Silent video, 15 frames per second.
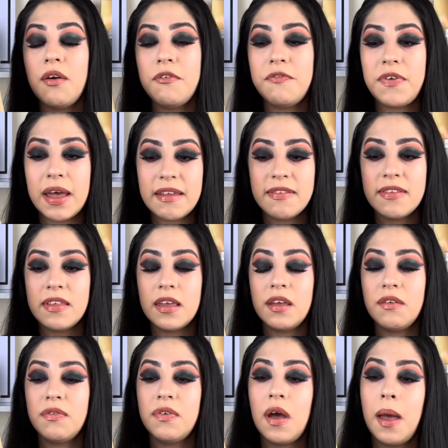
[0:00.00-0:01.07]

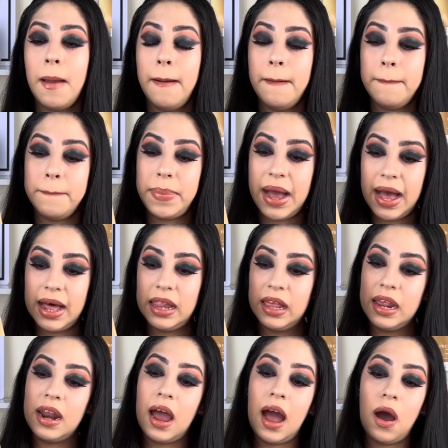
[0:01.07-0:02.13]
festive
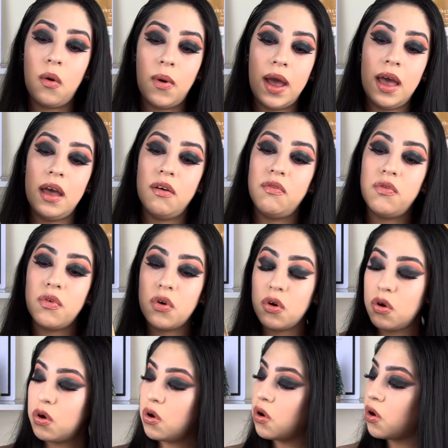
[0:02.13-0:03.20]
palette.
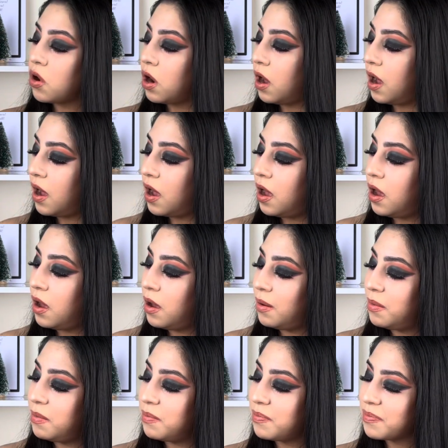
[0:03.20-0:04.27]
However,
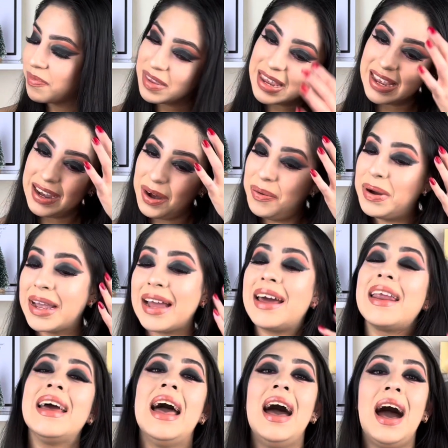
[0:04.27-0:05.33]
oh my god.
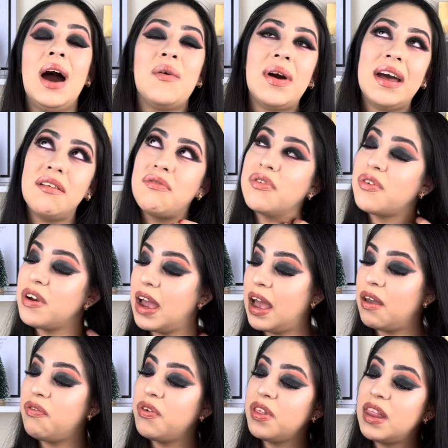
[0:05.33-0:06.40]
However, I
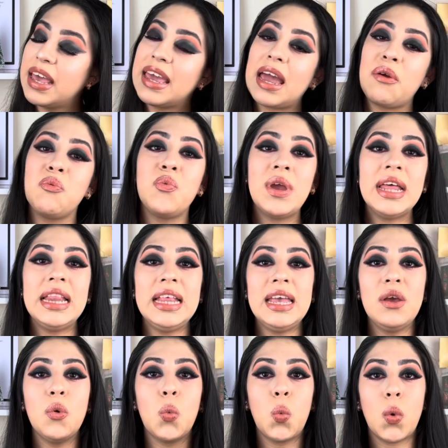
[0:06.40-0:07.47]
feel like I
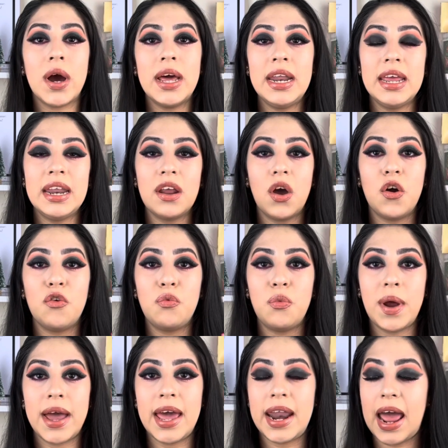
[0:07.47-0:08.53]
really wanted a
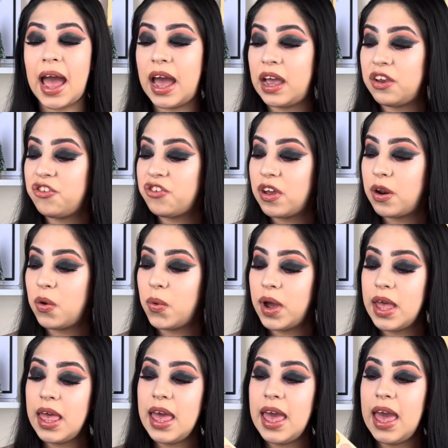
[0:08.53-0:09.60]
red eyeshadow,
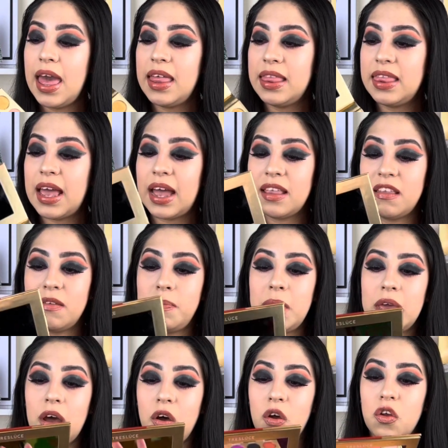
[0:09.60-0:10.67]
and that's
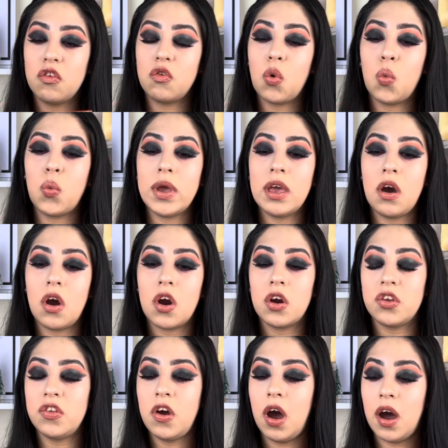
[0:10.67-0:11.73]
because we are
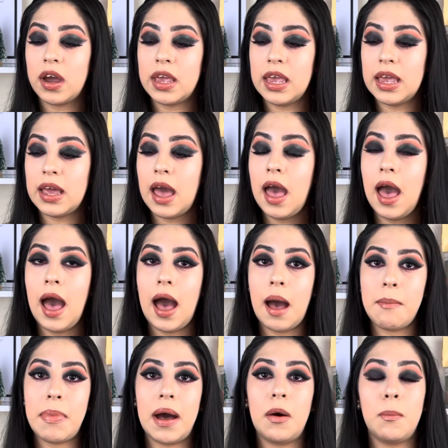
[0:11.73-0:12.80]
talking
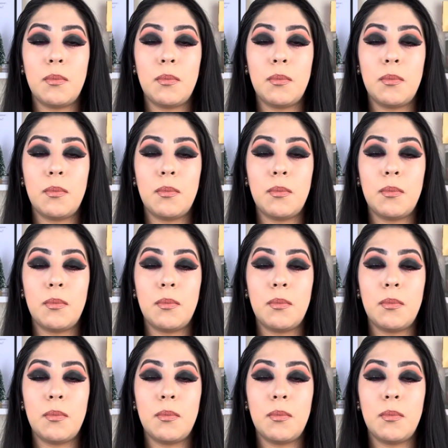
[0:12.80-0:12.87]
about